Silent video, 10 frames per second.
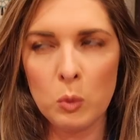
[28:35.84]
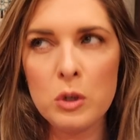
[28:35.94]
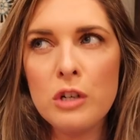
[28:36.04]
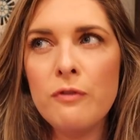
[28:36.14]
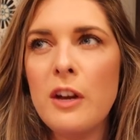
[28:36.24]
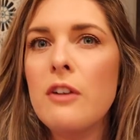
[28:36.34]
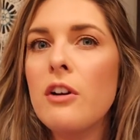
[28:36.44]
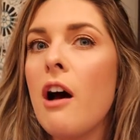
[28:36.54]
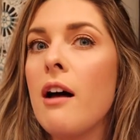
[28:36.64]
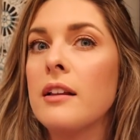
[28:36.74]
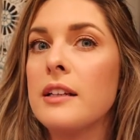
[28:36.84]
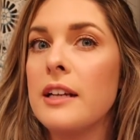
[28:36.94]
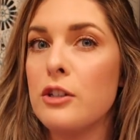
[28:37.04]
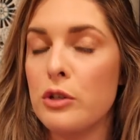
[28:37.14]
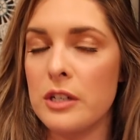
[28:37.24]
What's your favorite
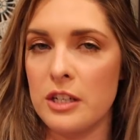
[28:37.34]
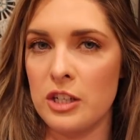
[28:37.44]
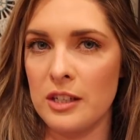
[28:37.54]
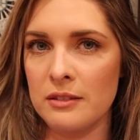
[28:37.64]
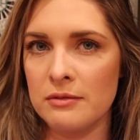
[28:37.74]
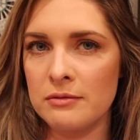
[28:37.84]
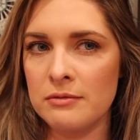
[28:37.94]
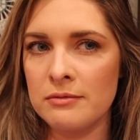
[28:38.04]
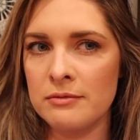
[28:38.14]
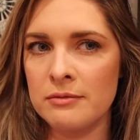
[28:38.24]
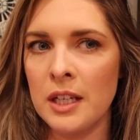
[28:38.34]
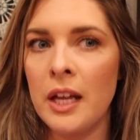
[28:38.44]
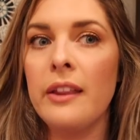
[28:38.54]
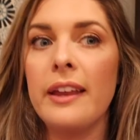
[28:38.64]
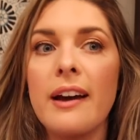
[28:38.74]
holiday tradition?
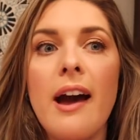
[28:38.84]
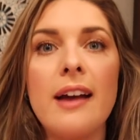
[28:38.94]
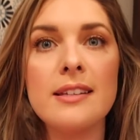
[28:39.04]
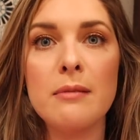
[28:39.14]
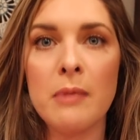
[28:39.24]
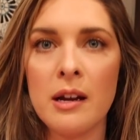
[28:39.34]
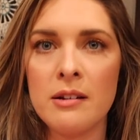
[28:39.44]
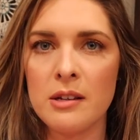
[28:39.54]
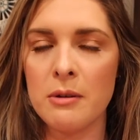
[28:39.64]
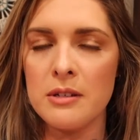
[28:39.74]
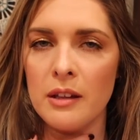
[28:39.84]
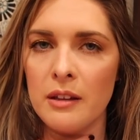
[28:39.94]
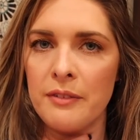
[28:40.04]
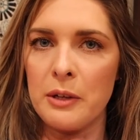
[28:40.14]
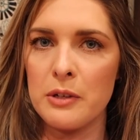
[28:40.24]
Like I said, mine is going to the
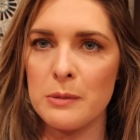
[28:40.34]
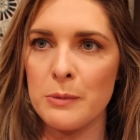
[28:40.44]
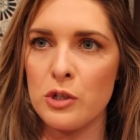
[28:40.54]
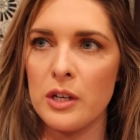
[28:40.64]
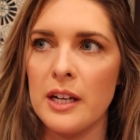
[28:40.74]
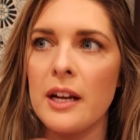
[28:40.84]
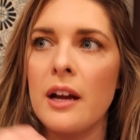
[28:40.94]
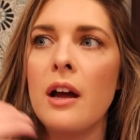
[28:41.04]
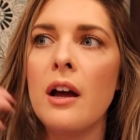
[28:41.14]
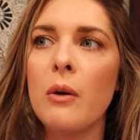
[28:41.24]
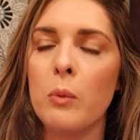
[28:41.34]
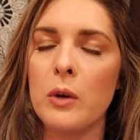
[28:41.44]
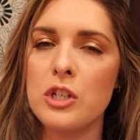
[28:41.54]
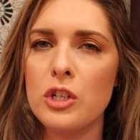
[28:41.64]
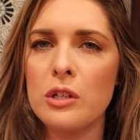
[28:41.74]
living Christmas tree,
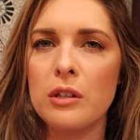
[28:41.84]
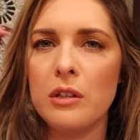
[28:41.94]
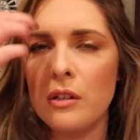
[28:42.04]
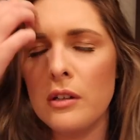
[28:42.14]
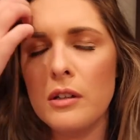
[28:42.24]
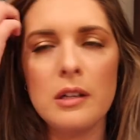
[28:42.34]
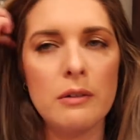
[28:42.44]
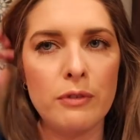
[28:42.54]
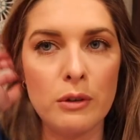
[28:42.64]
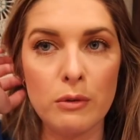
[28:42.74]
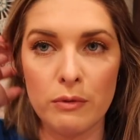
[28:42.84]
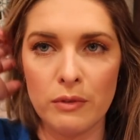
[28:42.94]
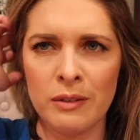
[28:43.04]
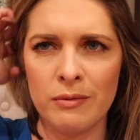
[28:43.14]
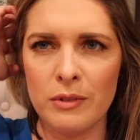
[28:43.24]
which if you
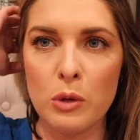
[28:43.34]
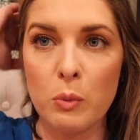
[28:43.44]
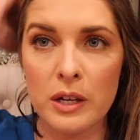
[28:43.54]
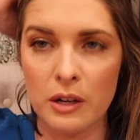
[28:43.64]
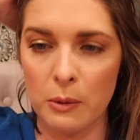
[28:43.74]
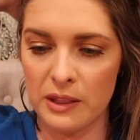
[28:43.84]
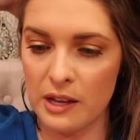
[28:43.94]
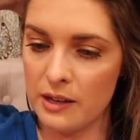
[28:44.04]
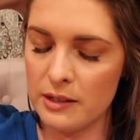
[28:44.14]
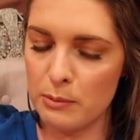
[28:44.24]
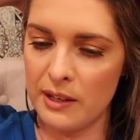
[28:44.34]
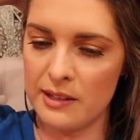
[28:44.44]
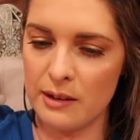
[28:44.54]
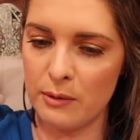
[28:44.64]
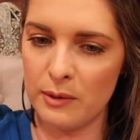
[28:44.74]
wouldn't know what that is
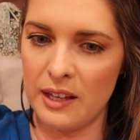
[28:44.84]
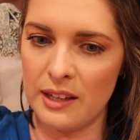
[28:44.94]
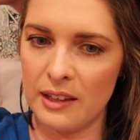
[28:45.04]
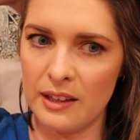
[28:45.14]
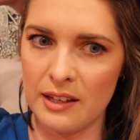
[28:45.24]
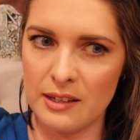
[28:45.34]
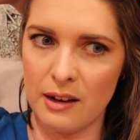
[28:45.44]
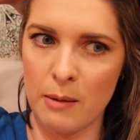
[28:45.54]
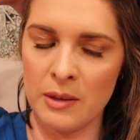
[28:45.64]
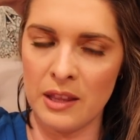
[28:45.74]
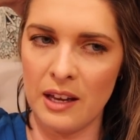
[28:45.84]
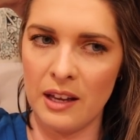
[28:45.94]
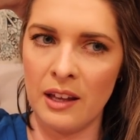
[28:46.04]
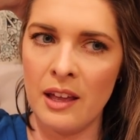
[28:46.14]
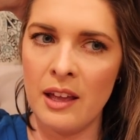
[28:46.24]
because I don't think that that's a common
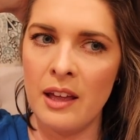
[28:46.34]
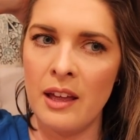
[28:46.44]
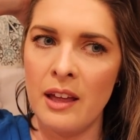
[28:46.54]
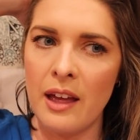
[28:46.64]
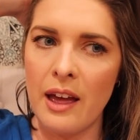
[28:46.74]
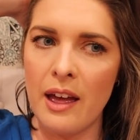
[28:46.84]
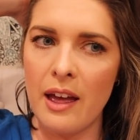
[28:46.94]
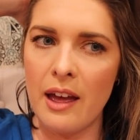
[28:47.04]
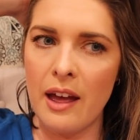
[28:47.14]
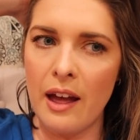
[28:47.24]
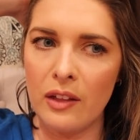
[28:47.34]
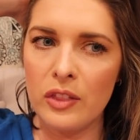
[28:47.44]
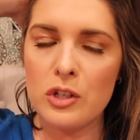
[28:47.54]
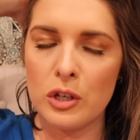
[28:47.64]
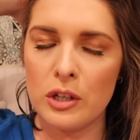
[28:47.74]
thing. At
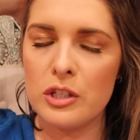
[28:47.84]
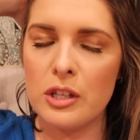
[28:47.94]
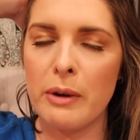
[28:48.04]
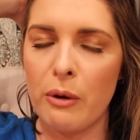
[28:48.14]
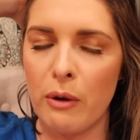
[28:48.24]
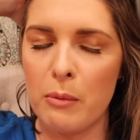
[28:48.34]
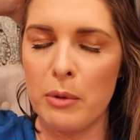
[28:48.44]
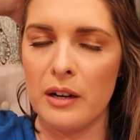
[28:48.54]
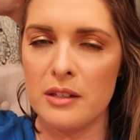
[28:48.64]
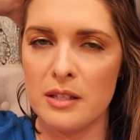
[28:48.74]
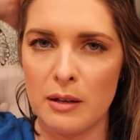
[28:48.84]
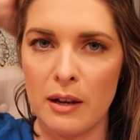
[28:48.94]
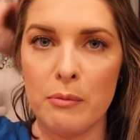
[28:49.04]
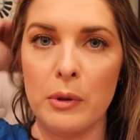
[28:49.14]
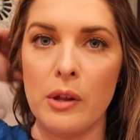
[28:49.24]
the church that my grandparents
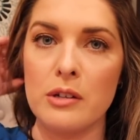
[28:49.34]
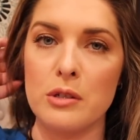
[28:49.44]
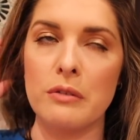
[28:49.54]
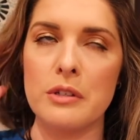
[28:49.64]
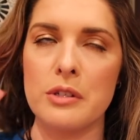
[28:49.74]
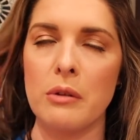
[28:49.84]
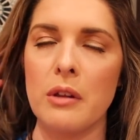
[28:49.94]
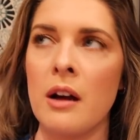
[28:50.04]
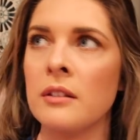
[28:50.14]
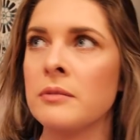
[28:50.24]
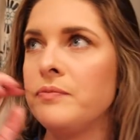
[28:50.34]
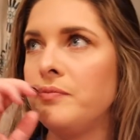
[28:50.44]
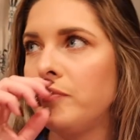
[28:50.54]
have belonged to for so long,